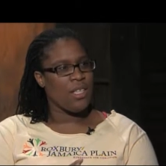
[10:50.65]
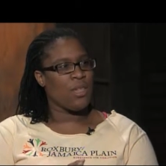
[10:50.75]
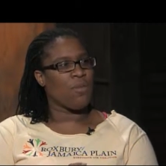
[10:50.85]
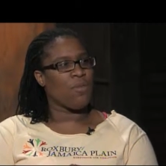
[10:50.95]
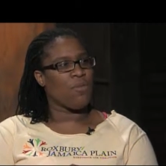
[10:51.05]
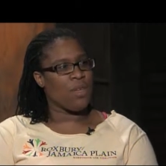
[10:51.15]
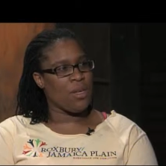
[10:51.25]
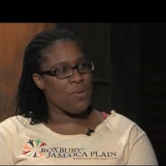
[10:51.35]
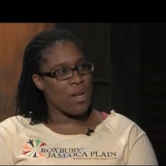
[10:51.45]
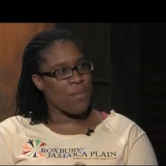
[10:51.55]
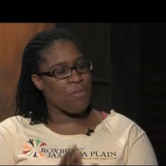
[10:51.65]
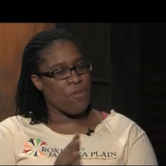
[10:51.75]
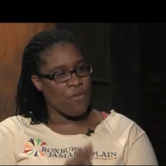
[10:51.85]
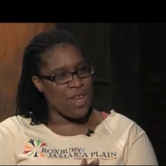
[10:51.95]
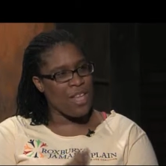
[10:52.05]
So we really want to
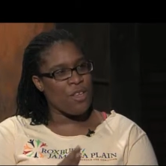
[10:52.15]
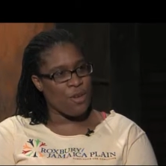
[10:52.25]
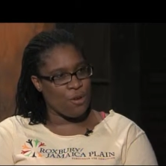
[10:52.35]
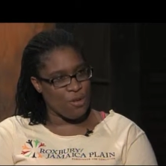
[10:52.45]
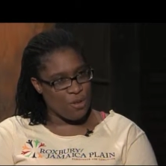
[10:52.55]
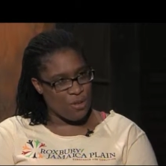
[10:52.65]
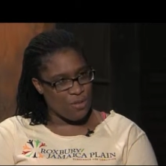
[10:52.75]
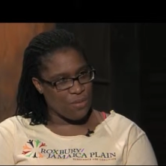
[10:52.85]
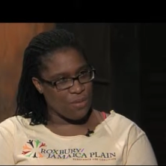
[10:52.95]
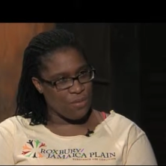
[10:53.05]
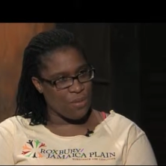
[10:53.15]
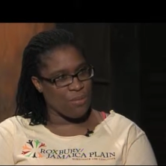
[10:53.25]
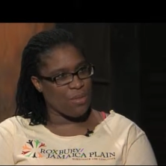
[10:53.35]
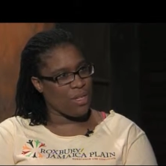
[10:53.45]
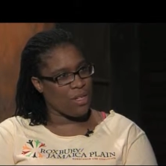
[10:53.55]
prevent youth
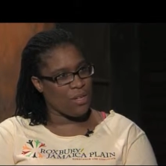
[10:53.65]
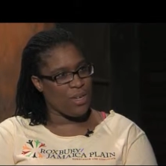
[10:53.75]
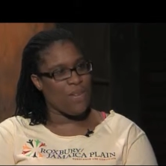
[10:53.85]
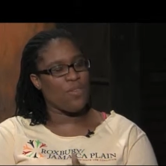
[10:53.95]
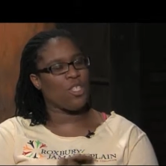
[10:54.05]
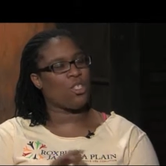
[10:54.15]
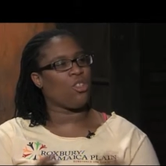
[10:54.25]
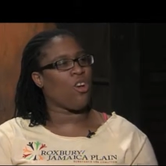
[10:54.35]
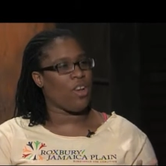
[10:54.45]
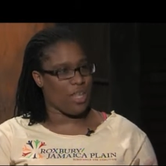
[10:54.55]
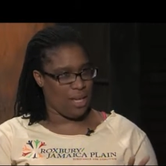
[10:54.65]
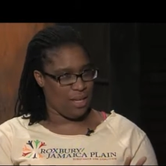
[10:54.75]
from even starting.